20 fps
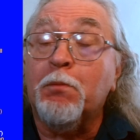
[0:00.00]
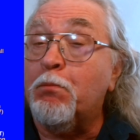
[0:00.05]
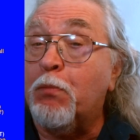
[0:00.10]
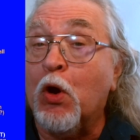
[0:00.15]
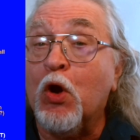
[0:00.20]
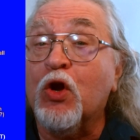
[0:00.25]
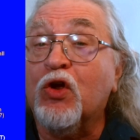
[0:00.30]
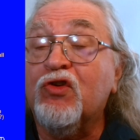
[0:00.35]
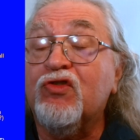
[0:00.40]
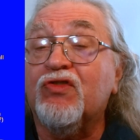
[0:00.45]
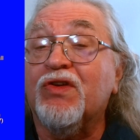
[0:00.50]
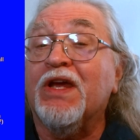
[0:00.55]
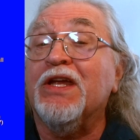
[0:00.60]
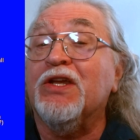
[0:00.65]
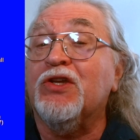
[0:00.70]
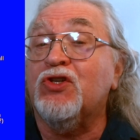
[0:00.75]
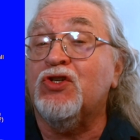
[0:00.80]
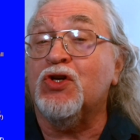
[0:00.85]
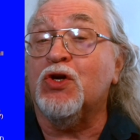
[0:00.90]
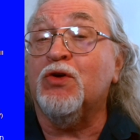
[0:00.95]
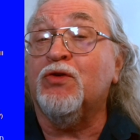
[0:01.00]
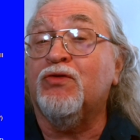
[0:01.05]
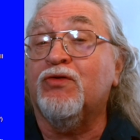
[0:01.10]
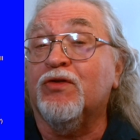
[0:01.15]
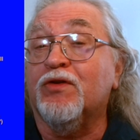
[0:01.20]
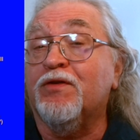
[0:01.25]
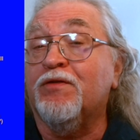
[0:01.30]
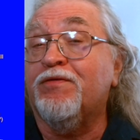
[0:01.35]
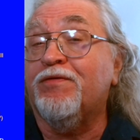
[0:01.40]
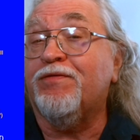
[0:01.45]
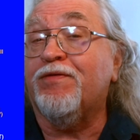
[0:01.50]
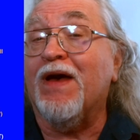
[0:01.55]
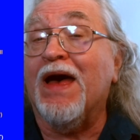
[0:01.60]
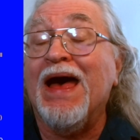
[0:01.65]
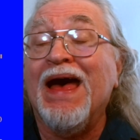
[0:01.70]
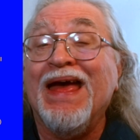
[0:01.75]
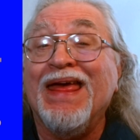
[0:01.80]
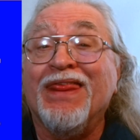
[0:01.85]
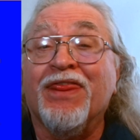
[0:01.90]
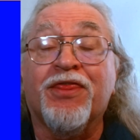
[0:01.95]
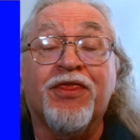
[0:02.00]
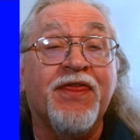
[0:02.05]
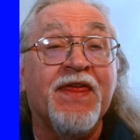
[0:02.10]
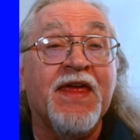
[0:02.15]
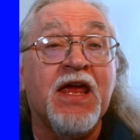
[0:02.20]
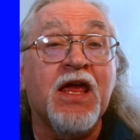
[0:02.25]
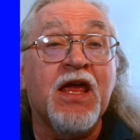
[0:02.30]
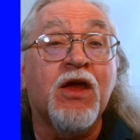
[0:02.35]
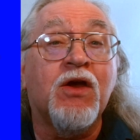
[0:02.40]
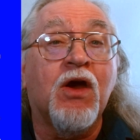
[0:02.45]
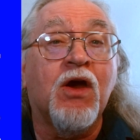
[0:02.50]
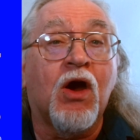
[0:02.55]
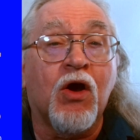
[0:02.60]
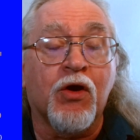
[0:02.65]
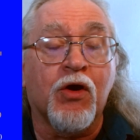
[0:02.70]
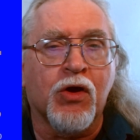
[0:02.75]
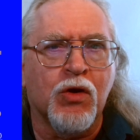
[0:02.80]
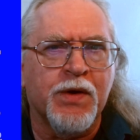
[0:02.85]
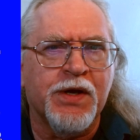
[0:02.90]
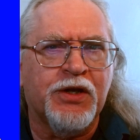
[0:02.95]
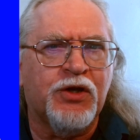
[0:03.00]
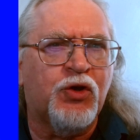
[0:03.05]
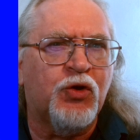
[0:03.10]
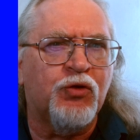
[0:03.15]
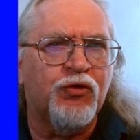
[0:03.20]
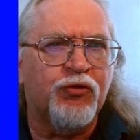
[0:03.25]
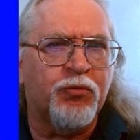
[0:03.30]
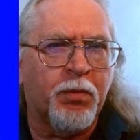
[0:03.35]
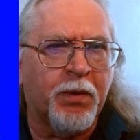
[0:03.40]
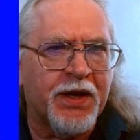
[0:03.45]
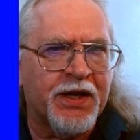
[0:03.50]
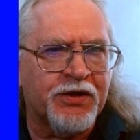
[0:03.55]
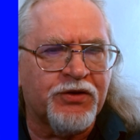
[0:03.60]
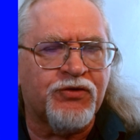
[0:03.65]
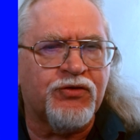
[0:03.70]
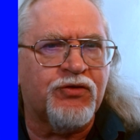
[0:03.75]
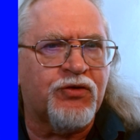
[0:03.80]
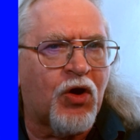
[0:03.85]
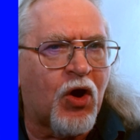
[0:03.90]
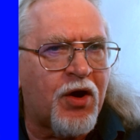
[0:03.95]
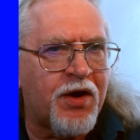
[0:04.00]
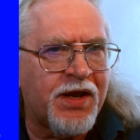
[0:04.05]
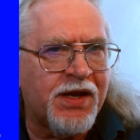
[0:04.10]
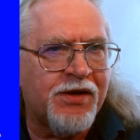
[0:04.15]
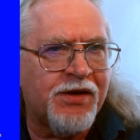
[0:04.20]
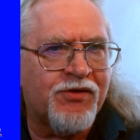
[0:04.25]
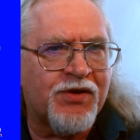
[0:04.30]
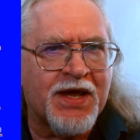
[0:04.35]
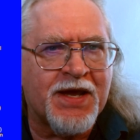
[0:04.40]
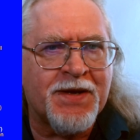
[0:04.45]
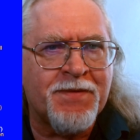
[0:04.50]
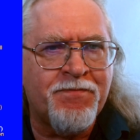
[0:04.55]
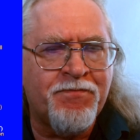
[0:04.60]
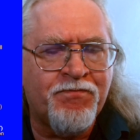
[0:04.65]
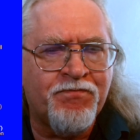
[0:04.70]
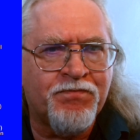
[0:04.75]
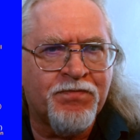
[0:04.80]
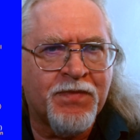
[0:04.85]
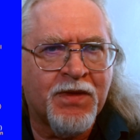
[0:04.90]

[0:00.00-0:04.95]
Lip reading: Burks and Joseph, I think, are going to split starting time,